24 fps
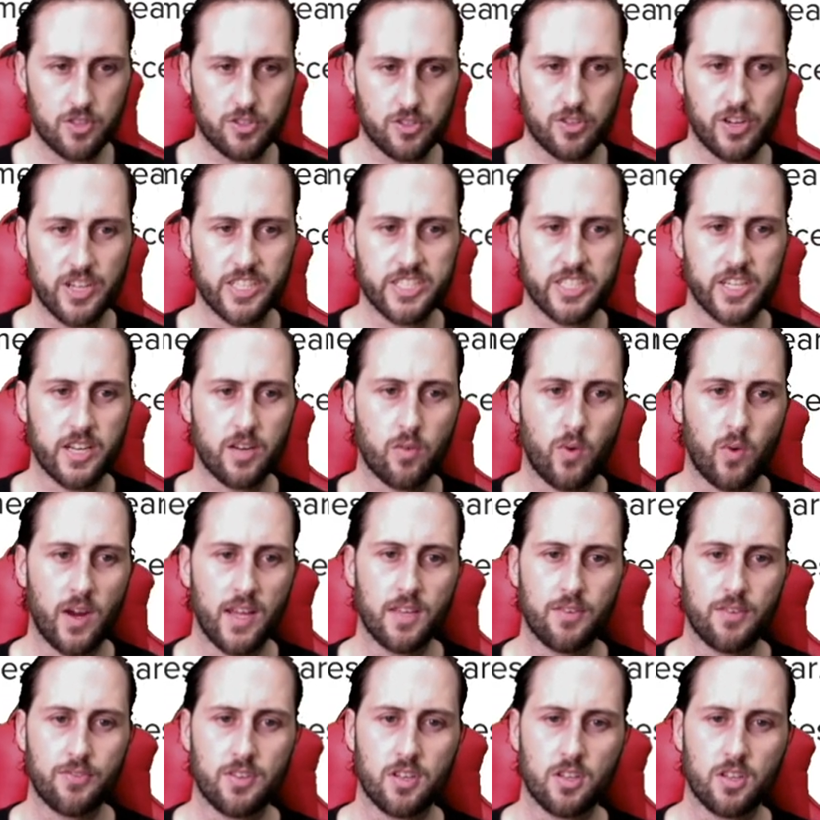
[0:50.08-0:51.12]
Transgender
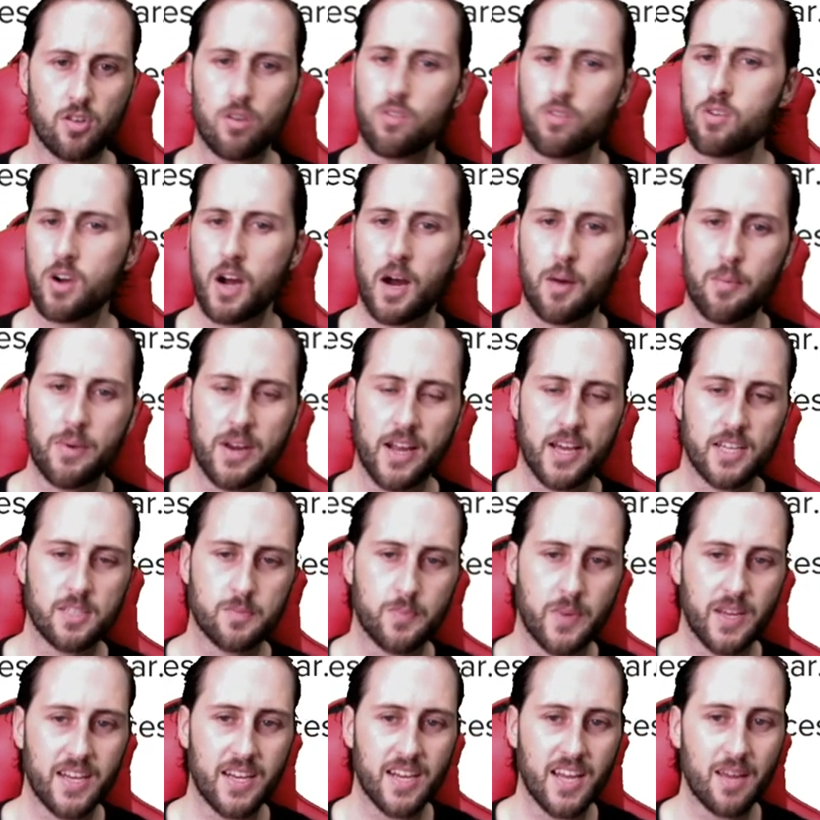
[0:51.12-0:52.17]
weightlifter Laurel Hubbard has
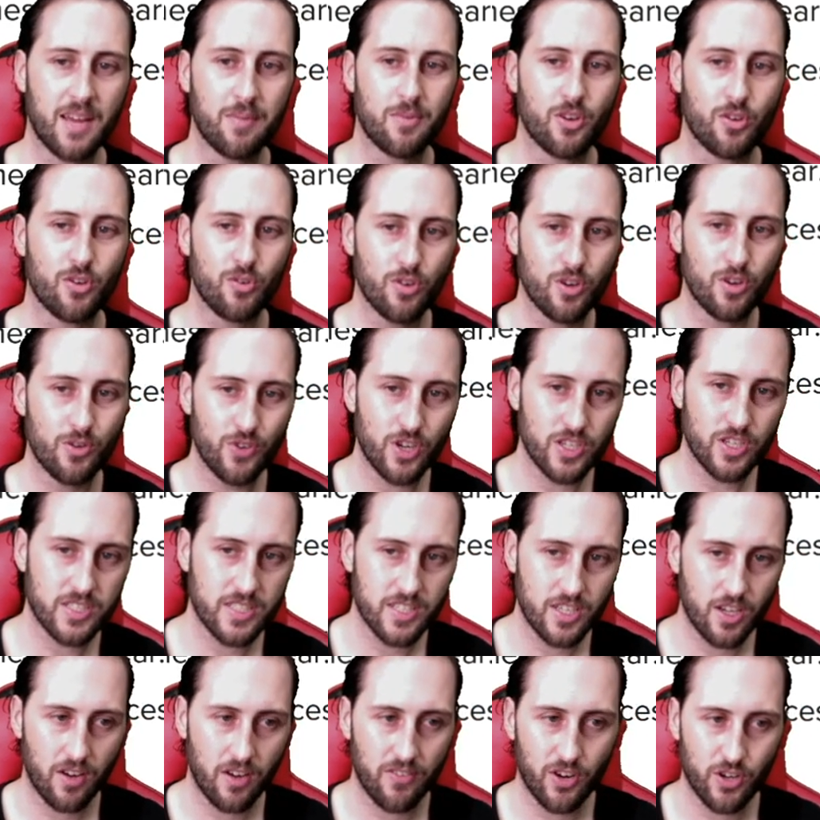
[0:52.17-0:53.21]
been named
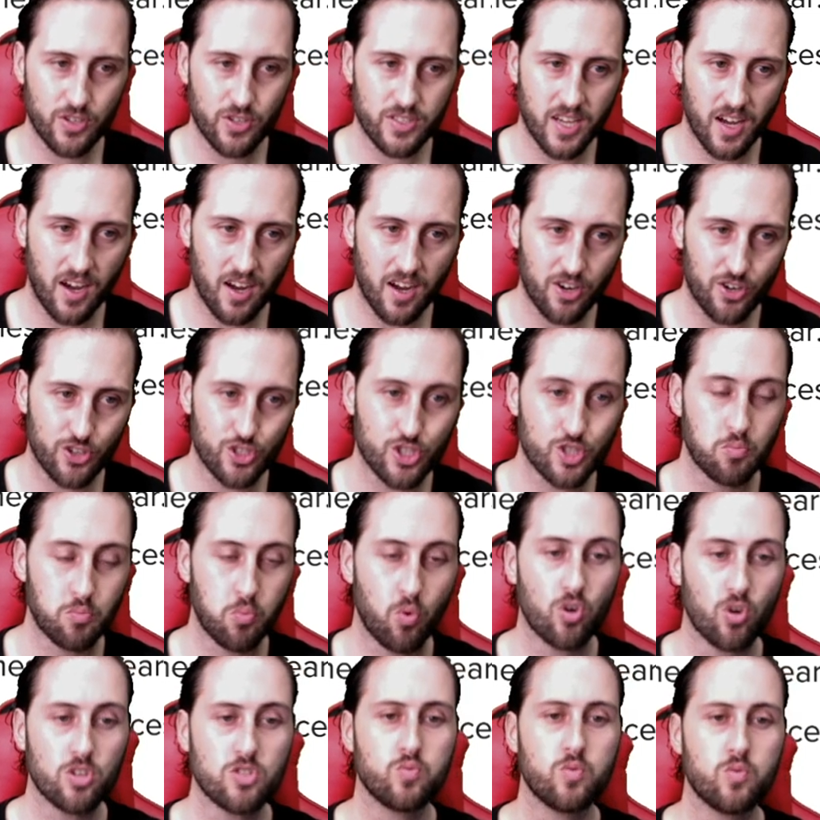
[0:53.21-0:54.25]
University of Otago
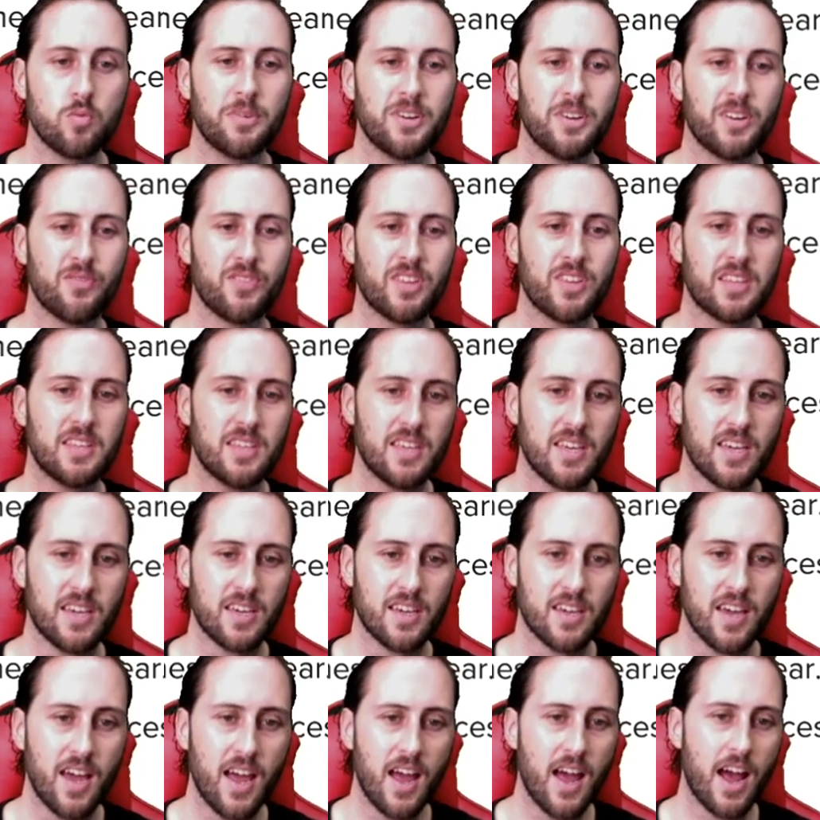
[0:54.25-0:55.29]
Sportswoman of the
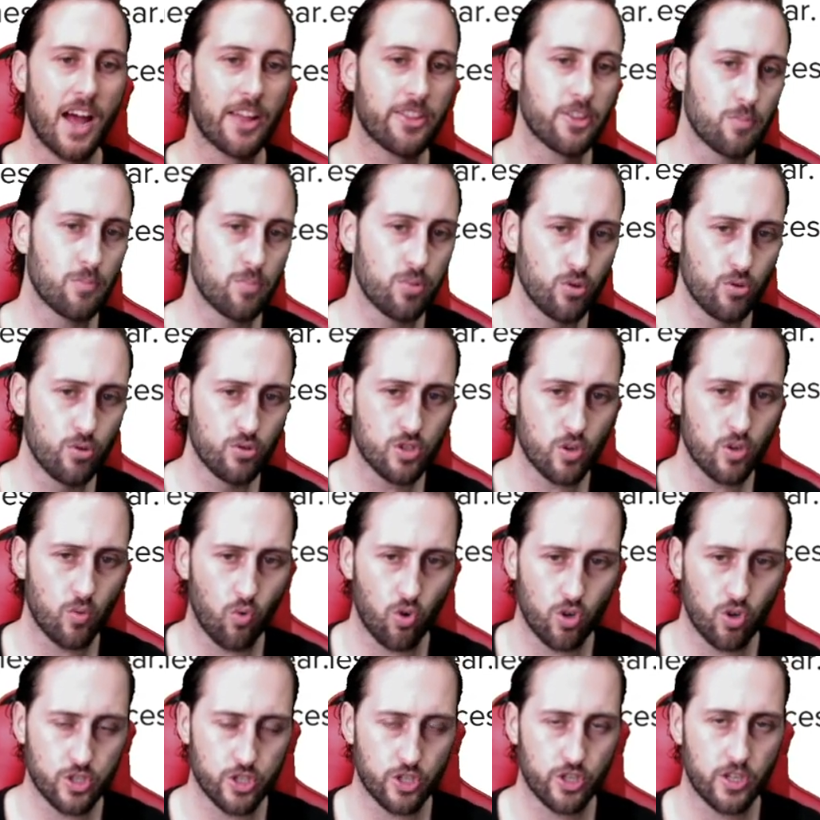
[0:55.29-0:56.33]
Year at the Blues
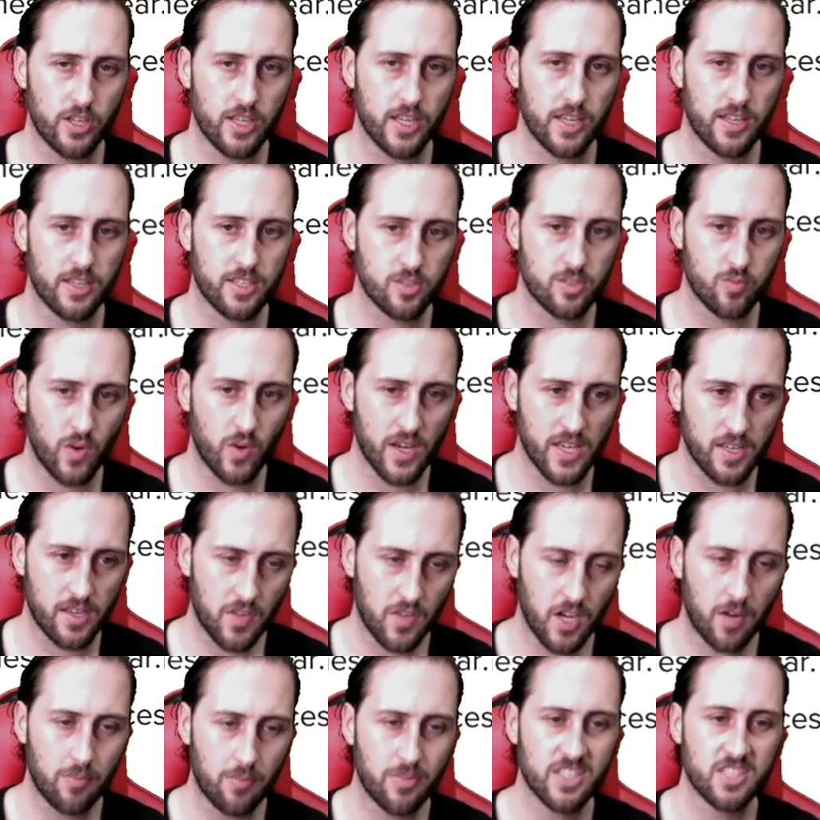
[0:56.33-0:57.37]
Awards earlier this week.
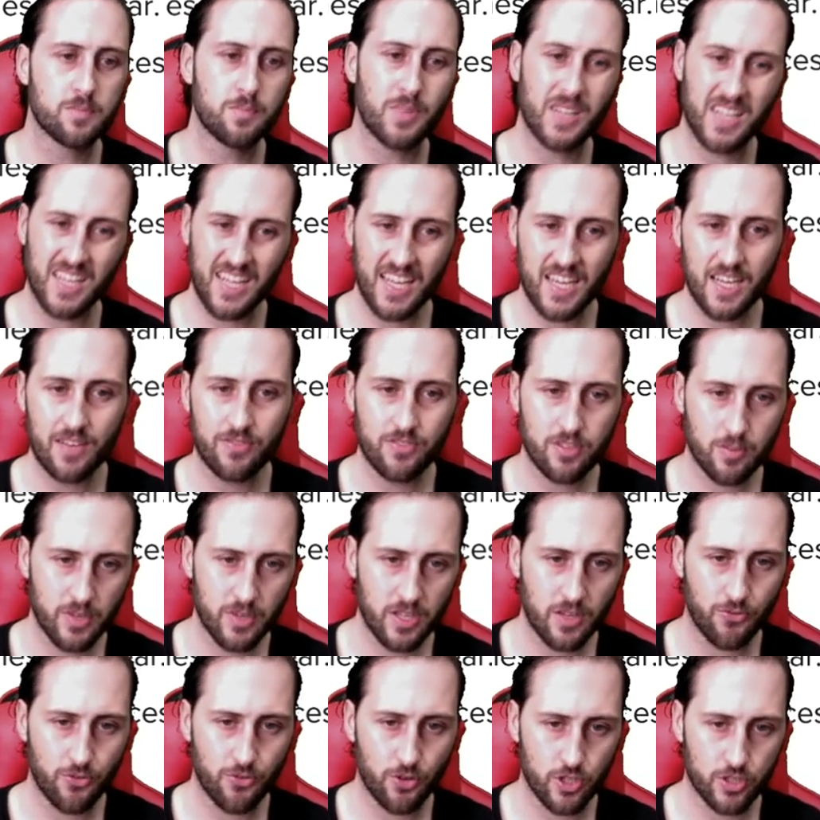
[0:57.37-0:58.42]
Hubbard is believed to be the
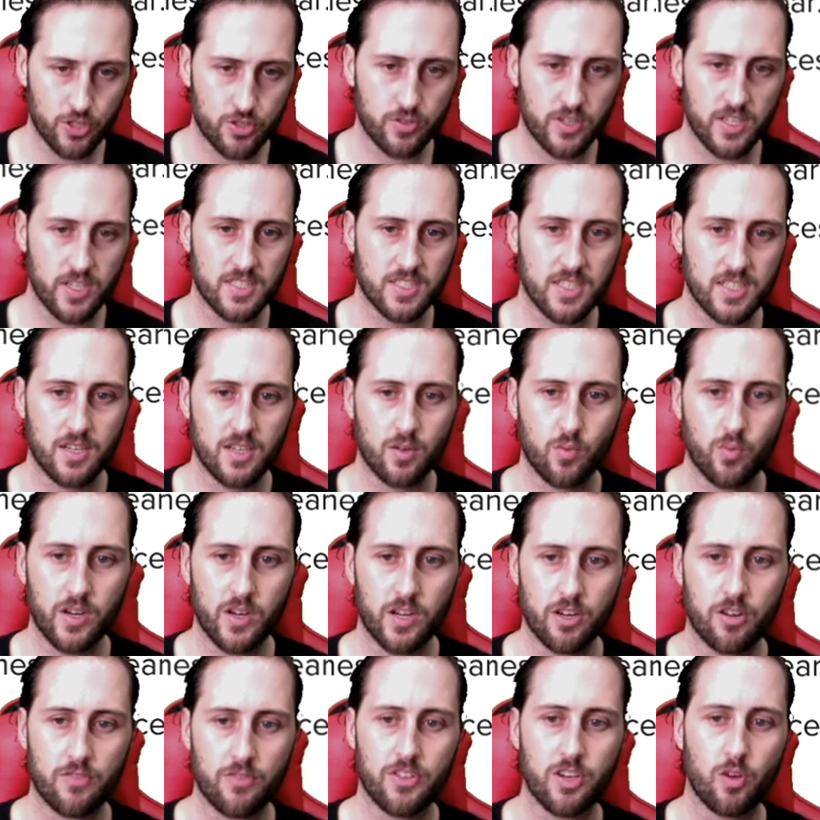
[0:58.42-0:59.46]
first transgender winner
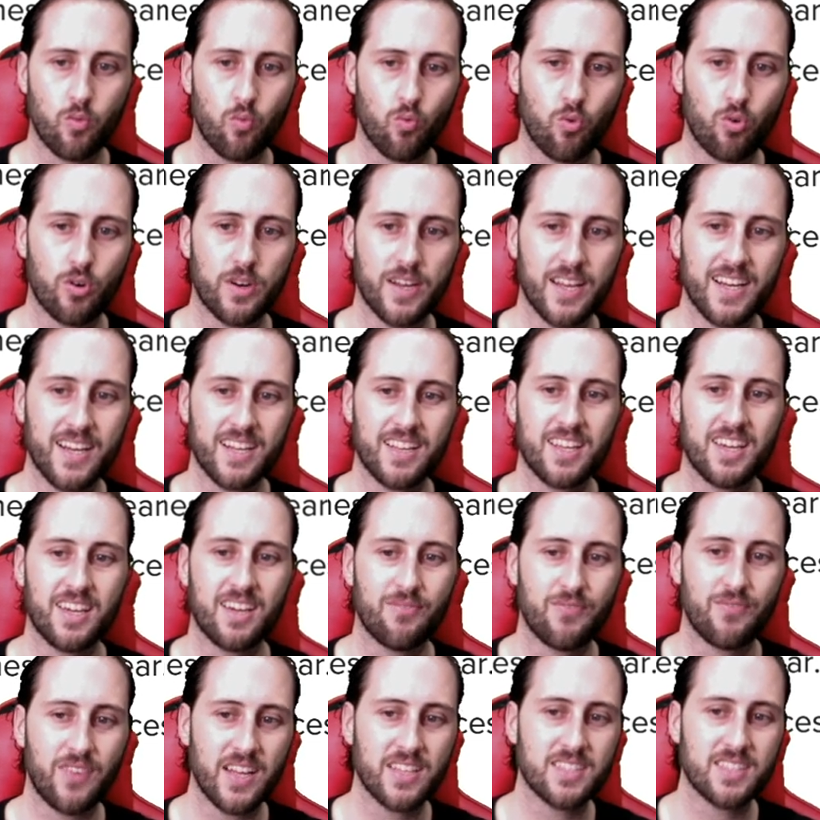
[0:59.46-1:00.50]
of the award in the
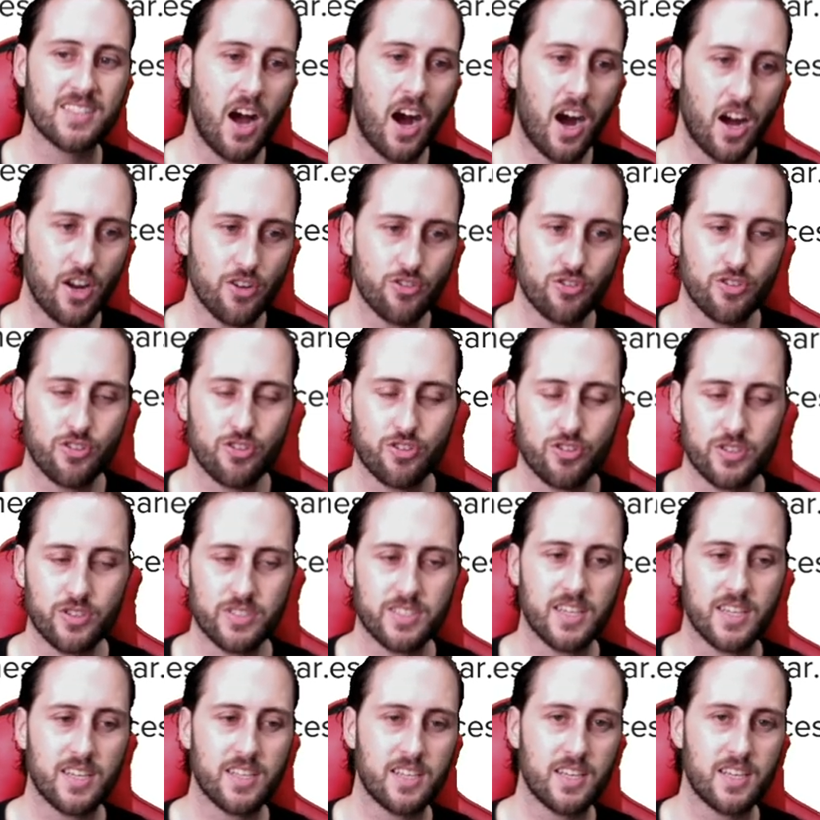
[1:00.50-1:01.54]
event's
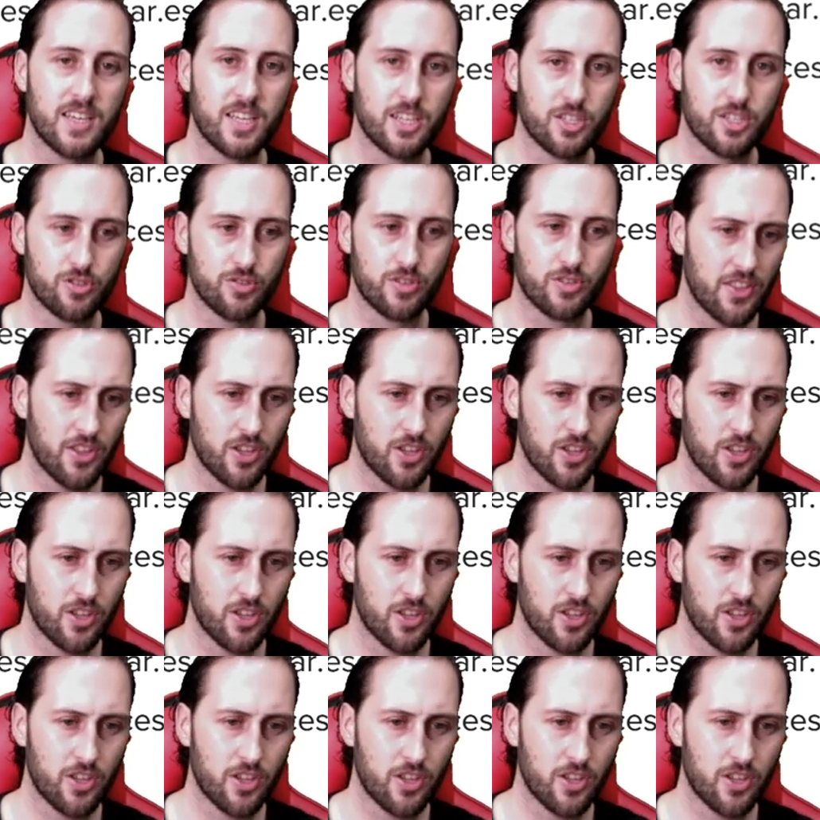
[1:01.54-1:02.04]
113 year history.